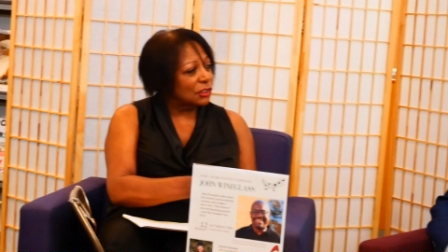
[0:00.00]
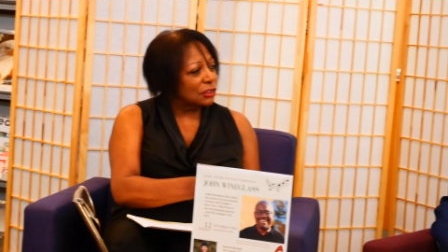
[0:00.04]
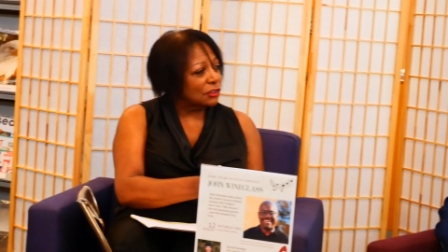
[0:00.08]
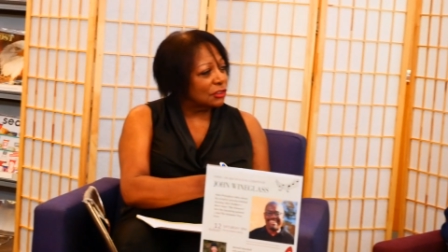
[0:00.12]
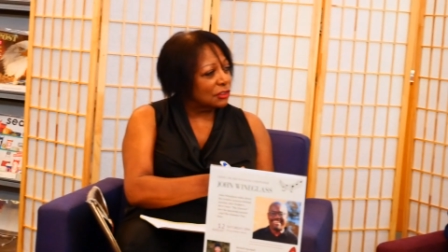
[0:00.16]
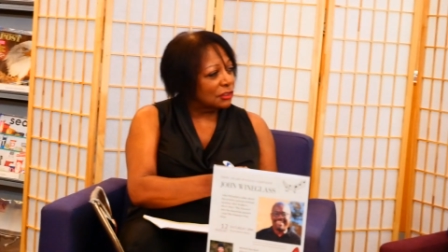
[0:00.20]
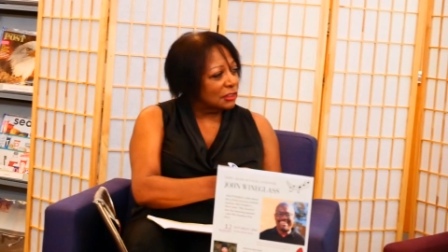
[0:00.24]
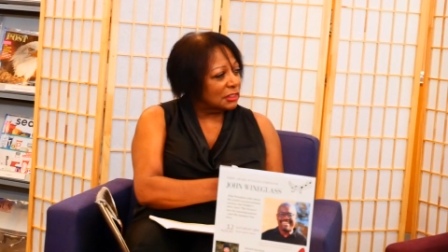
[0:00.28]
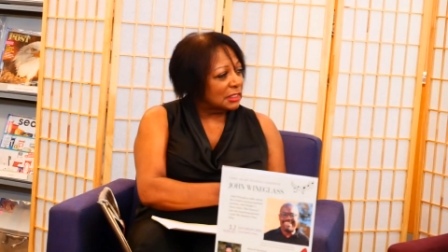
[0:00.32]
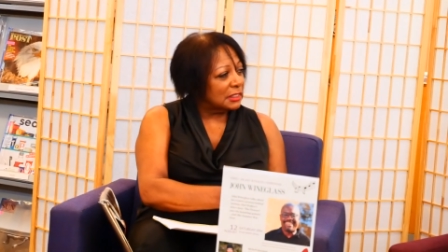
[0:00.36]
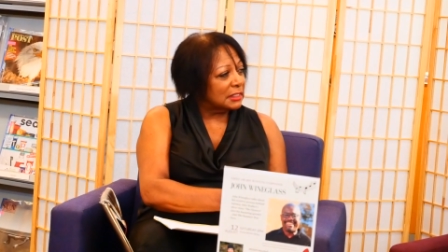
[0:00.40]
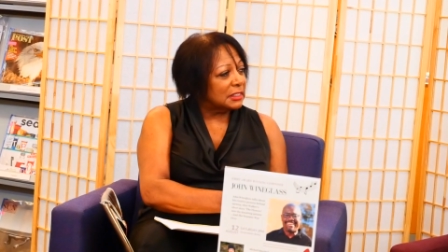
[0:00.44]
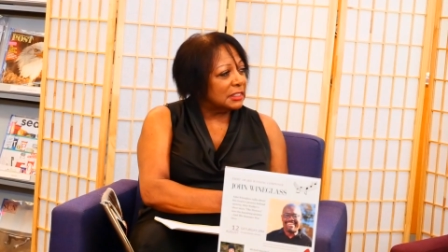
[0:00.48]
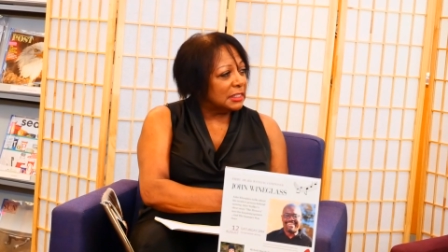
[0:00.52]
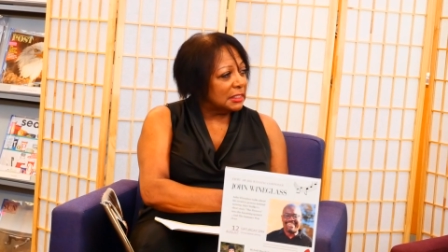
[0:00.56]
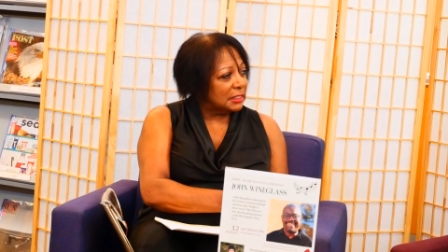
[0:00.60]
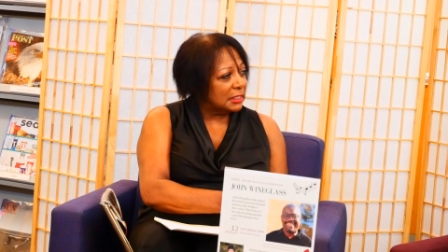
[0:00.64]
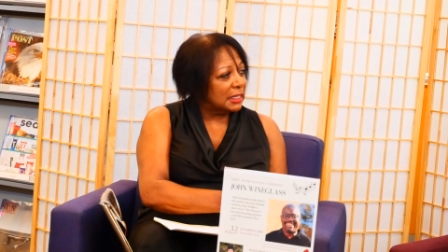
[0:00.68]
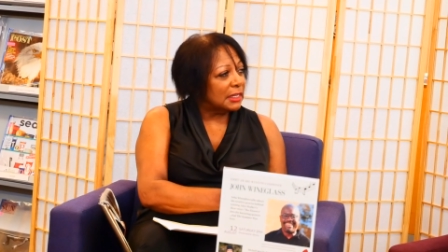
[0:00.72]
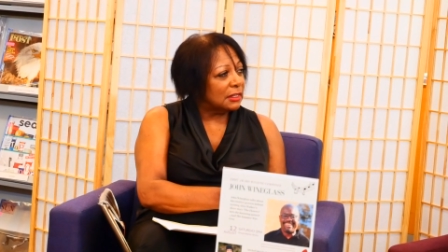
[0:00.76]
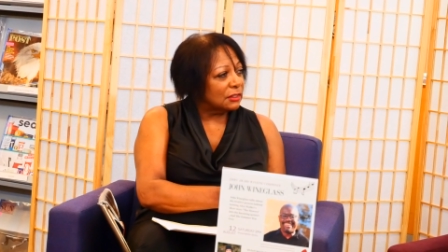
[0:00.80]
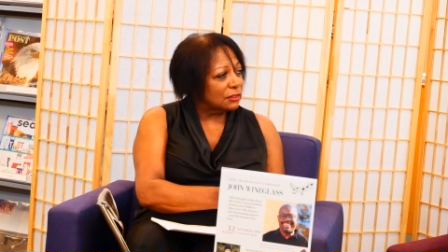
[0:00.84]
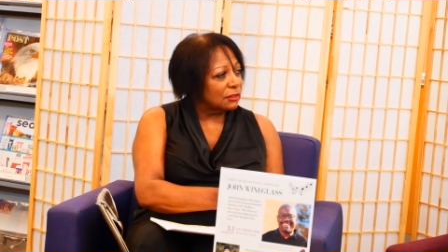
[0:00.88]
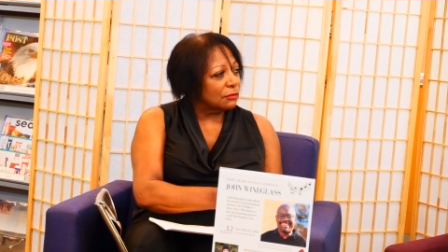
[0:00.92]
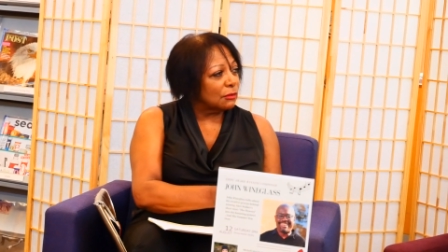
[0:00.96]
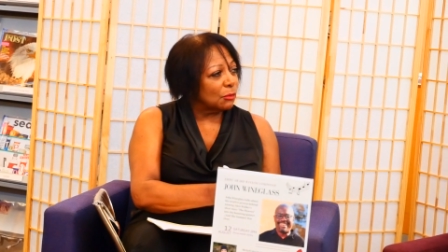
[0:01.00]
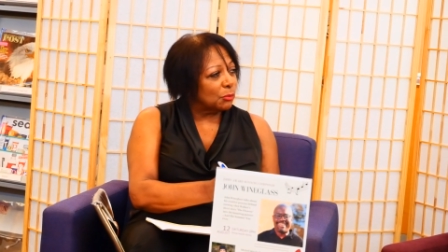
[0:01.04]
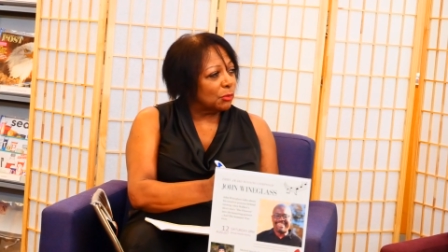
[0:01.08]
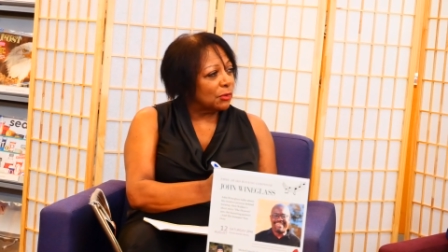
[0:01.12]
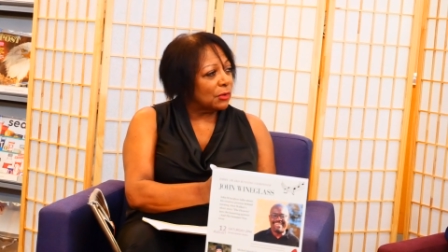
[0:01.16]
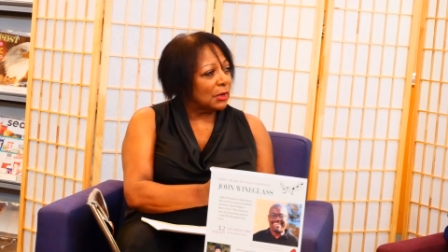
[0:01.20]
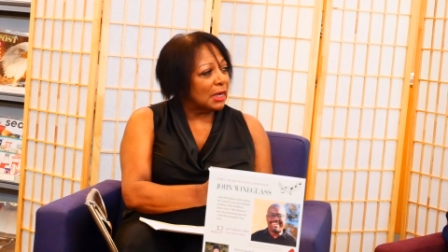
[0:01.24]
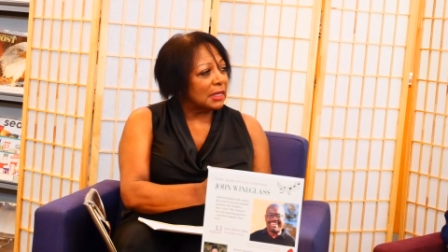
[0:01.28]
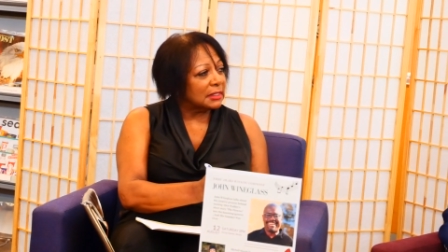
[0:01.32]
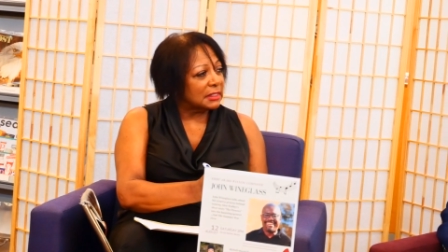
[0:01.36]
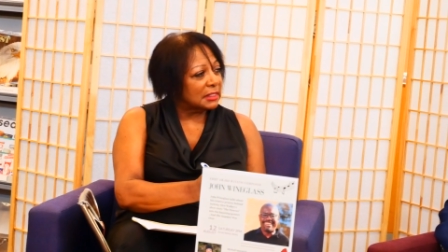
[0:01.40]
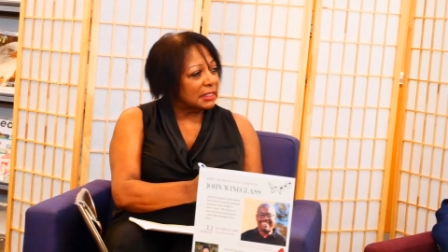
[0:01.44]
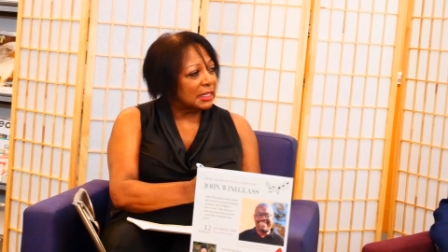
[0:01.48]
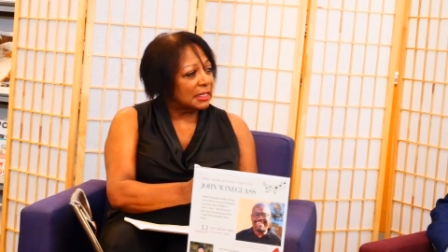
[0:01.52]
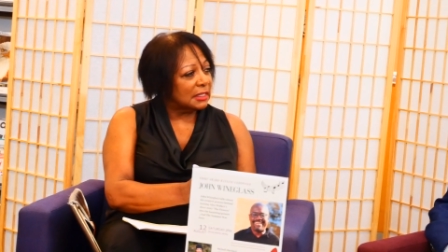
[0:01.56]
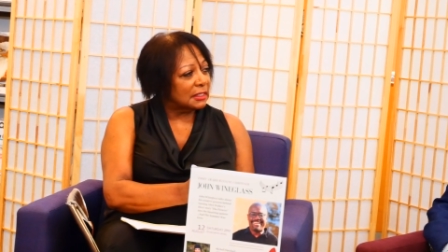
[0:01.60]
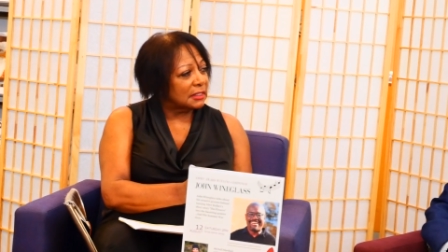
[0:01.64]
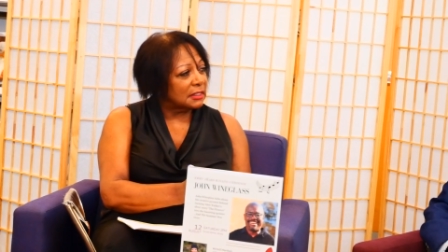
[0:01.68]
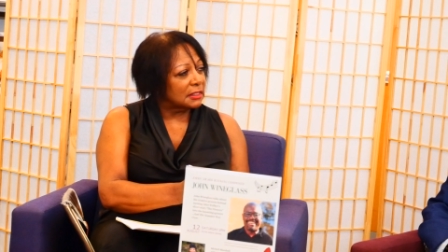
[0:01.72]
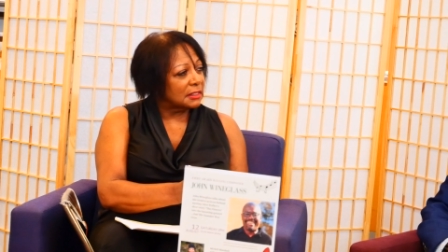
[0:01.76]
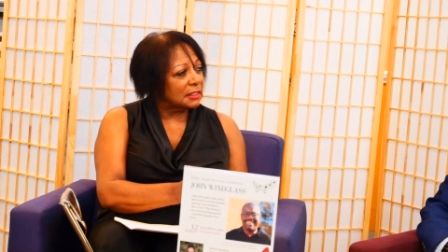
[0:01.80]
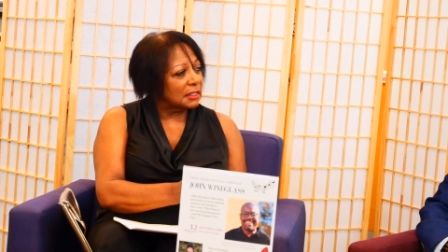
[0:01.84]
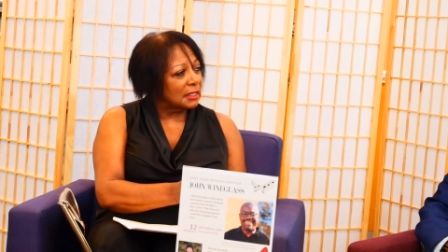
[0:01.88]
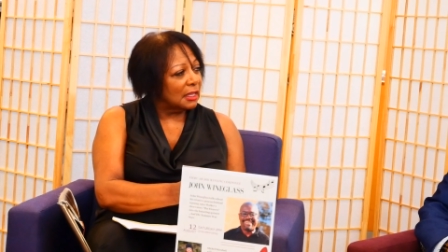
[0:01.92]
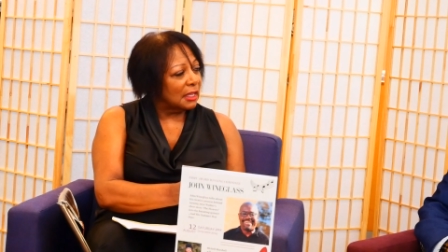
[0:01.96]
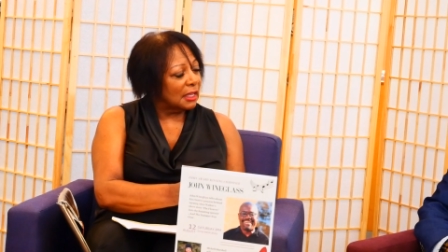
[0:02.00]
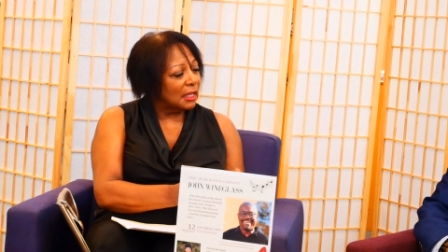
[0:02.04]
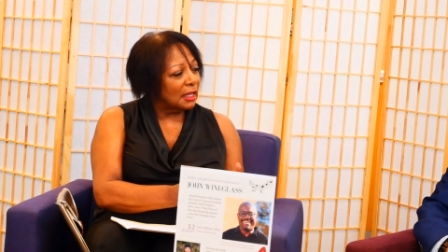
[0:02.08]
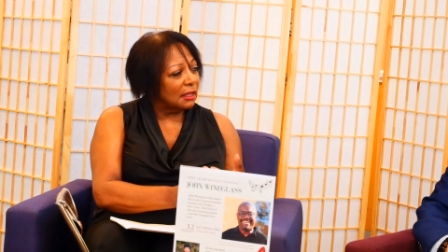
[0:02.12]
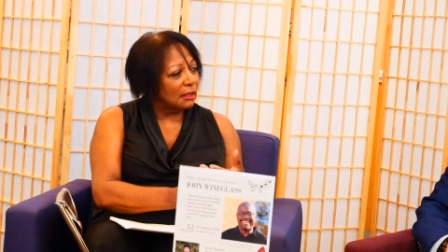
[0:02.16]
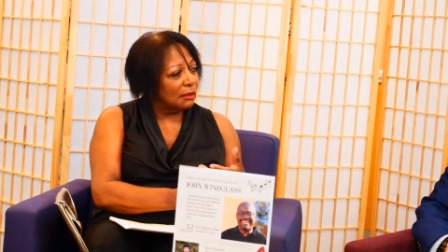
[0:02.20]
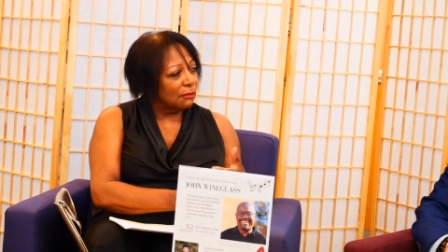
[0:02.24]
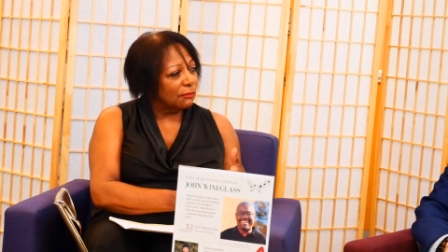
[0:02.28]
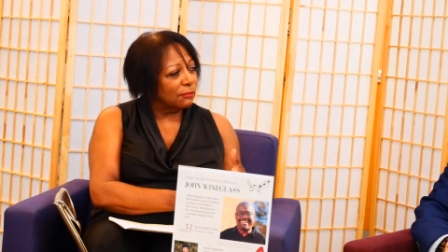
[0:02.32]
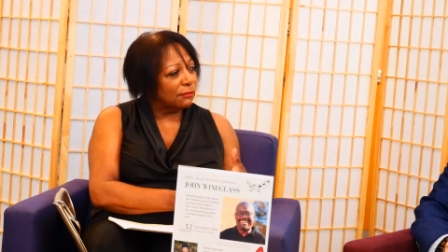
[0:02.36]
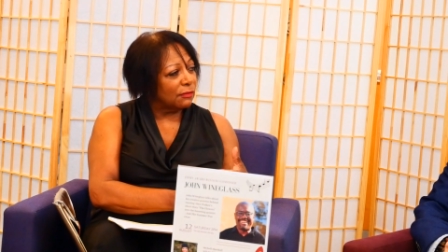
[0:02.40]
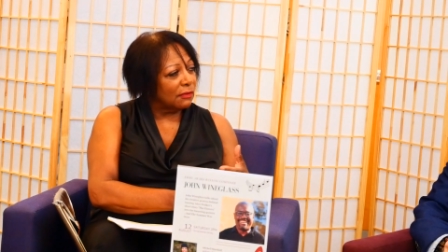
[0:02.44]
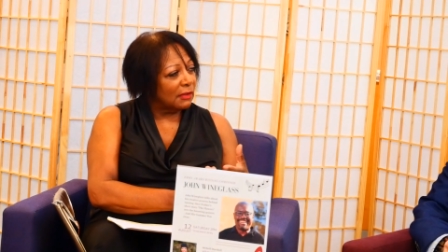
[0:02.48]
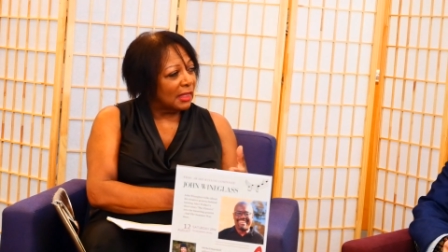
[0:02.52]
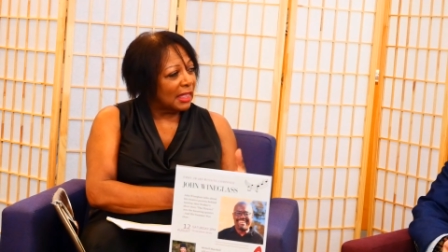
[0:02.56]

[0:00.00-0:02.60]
just the details of the process of